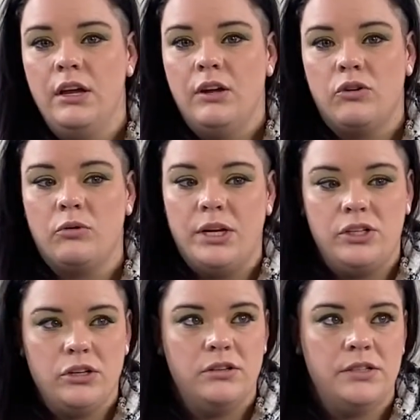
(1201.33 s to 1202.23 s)

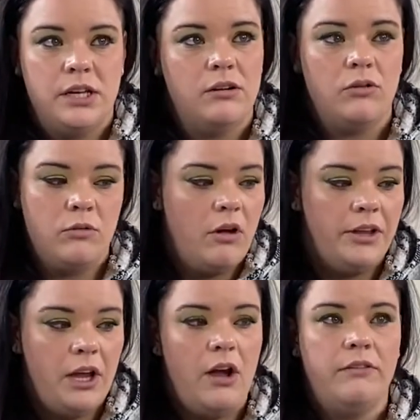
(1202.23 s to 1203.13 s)
creatures that are
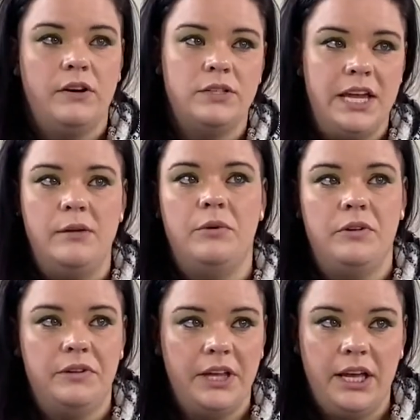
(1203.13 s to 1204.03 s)
crawling off your
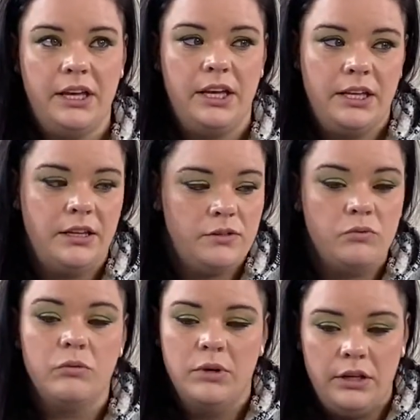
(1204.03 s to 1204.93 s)
table. Like, it's
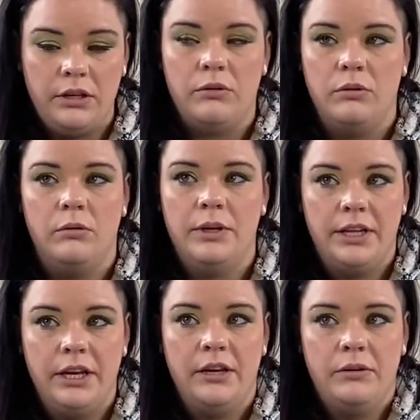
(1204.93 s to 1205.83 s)
really cool what
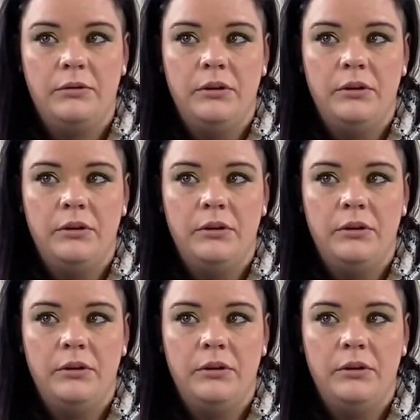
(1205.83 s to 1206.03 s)
they do.